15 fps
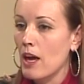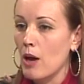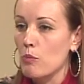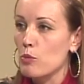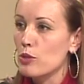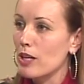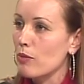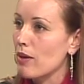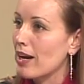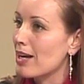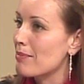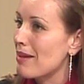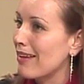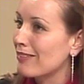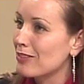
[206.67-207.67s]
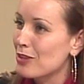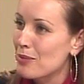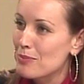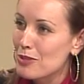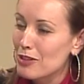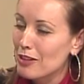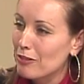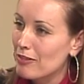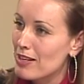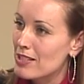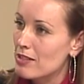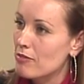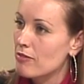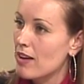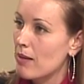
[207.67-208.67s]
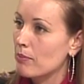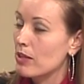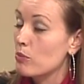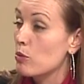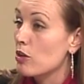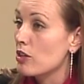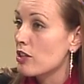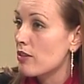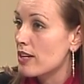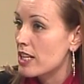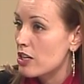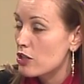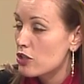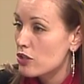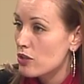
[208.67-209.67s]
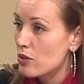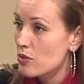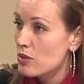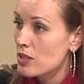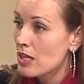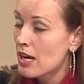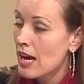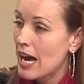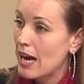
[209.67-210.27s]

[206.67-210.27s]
would they recommend them to their friends and family, were there any issues,